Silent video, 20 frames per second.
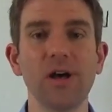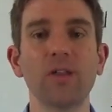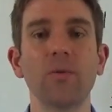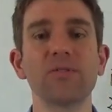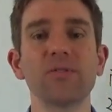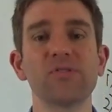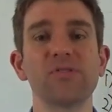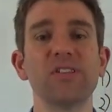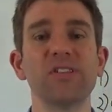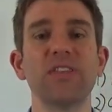
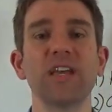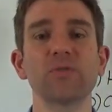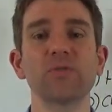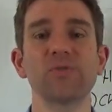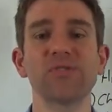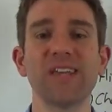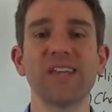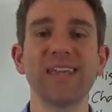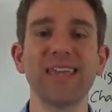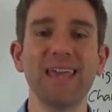Otherwise, I'll see you next
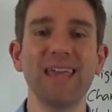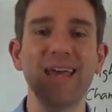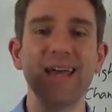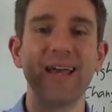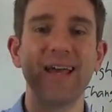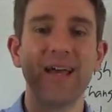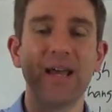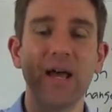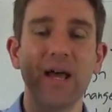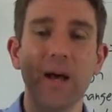one. Take
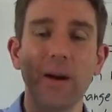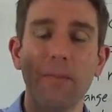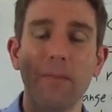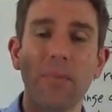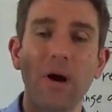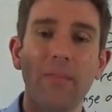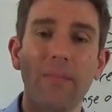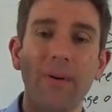care. Bye